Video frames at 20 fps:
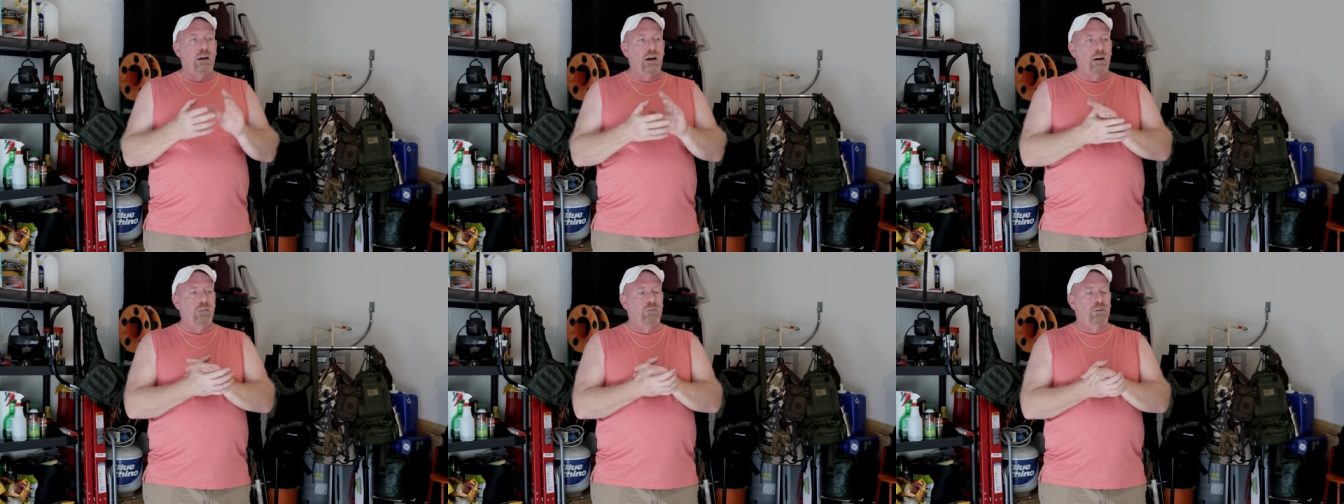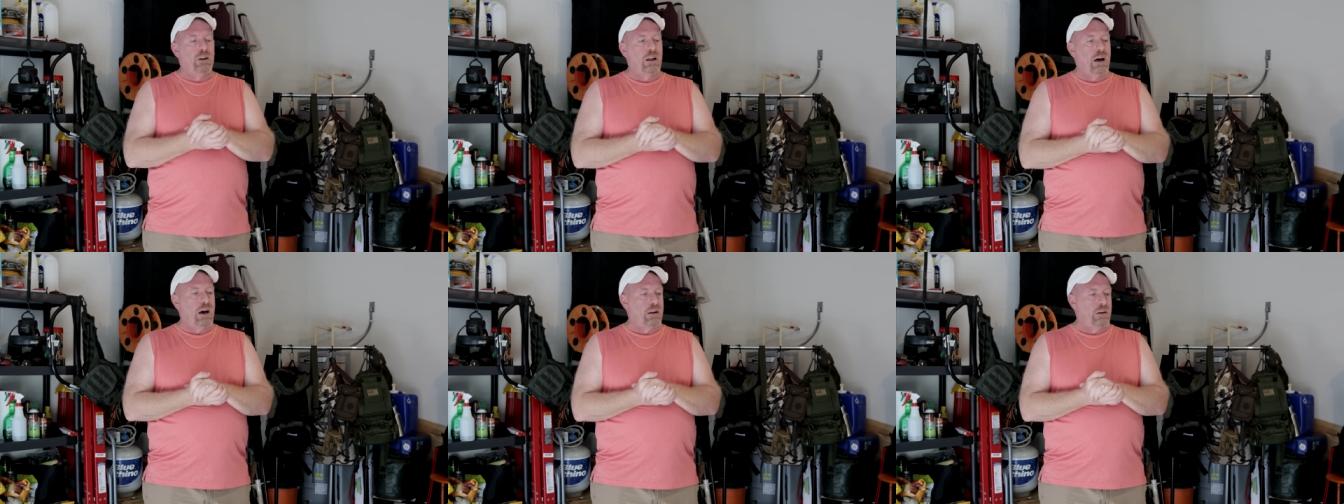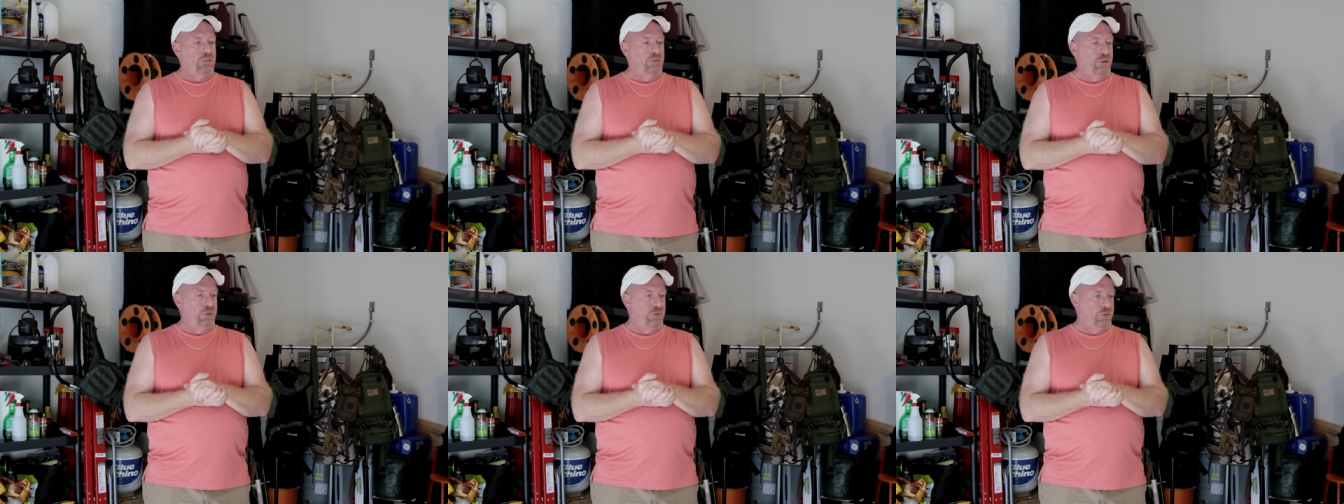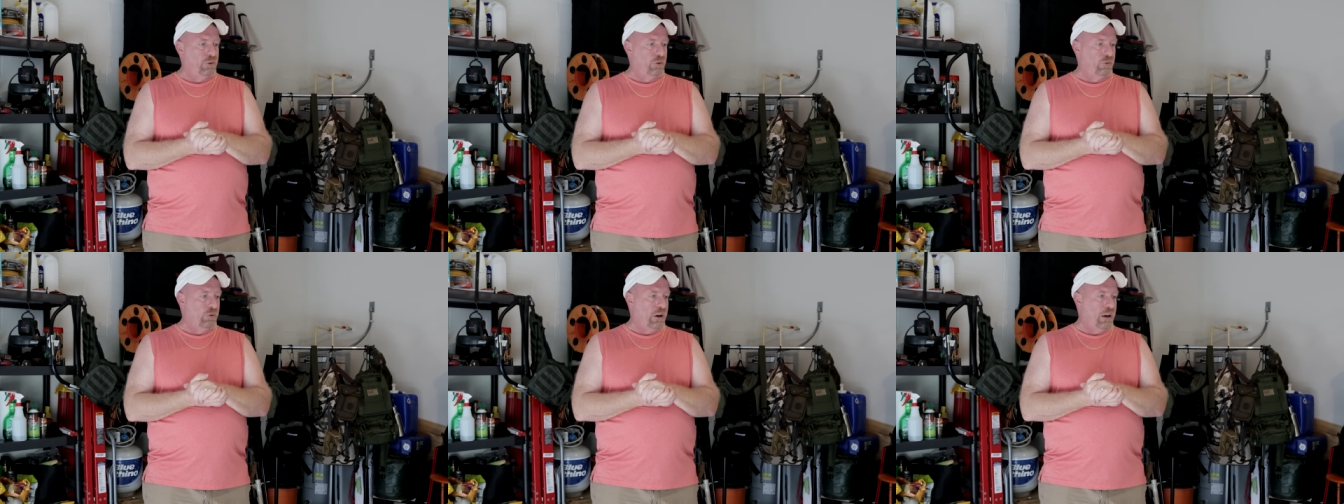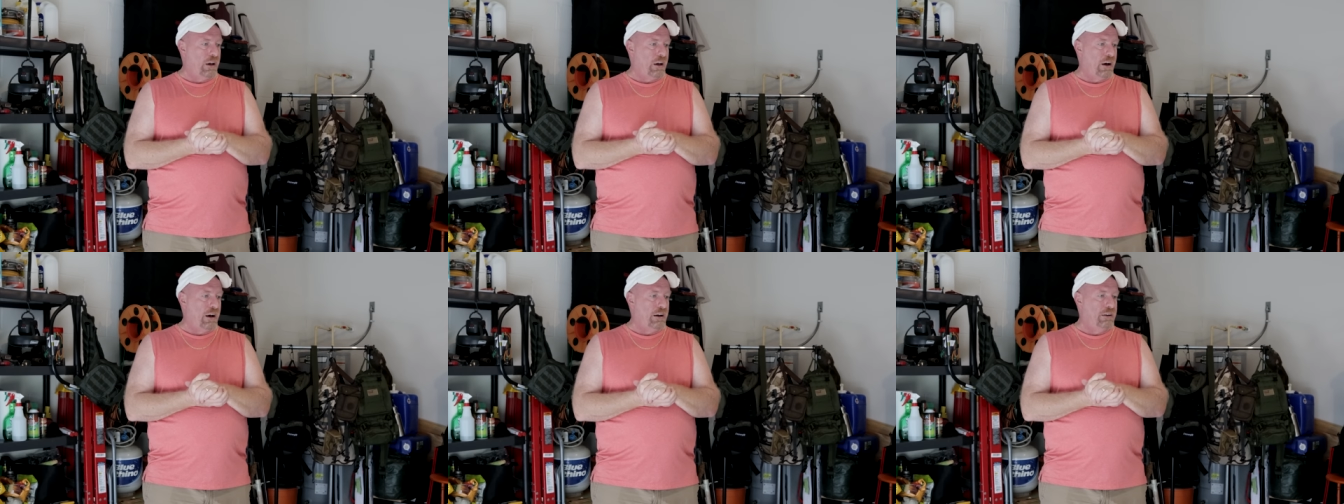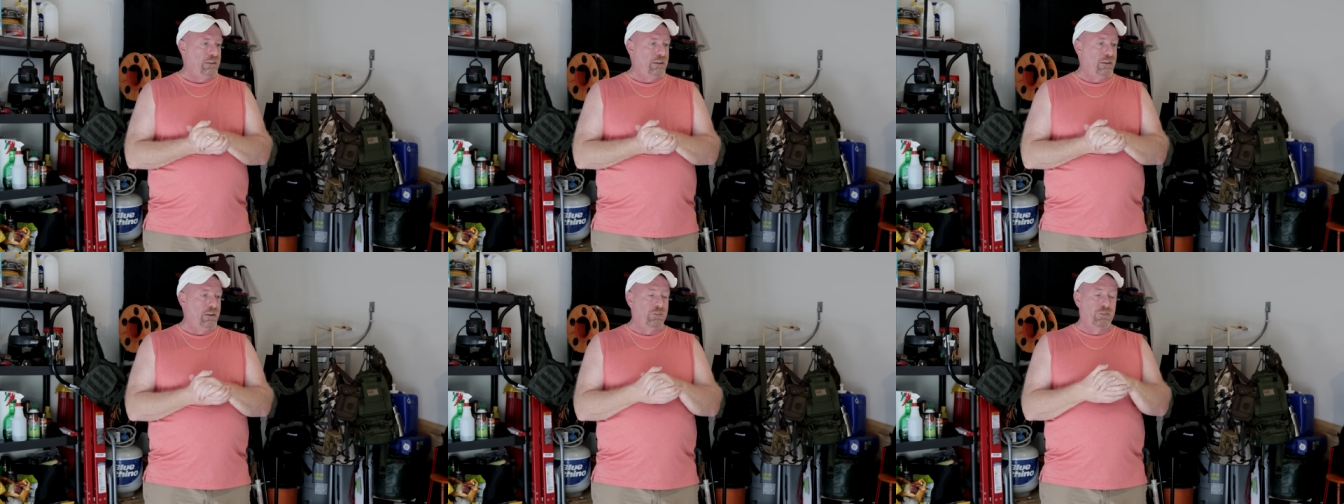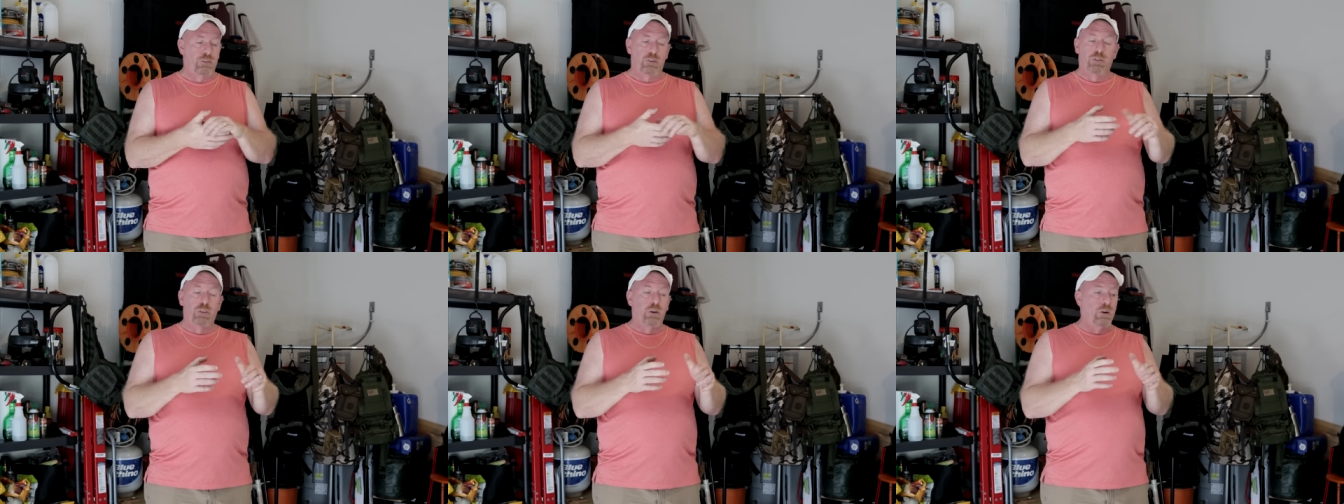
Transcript: have a lot of great ideas.